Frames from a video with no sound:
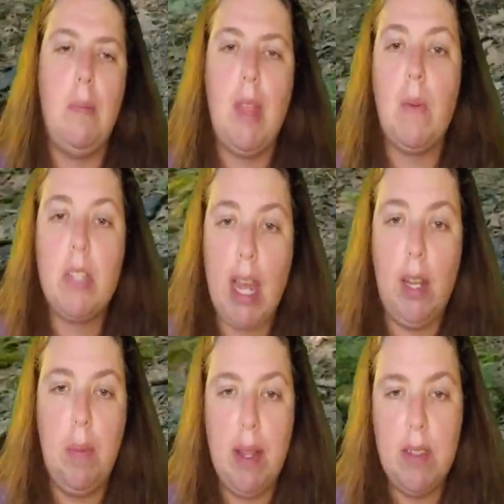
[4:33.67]
They were
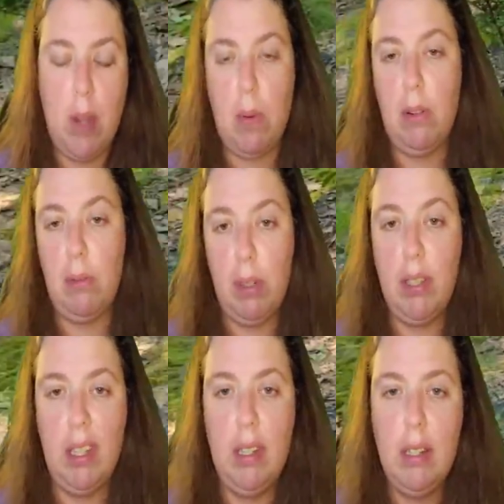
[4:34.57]
shallow pits, they weren't
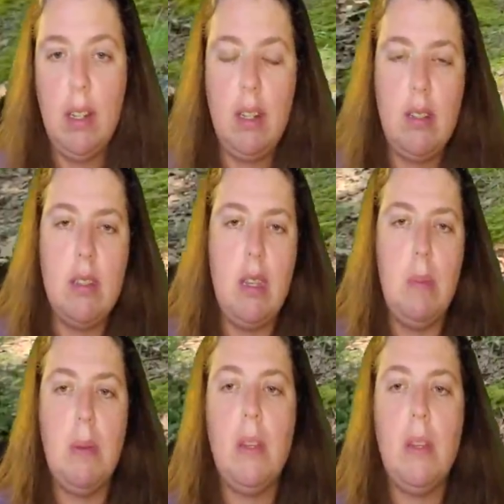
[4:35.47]
really deep.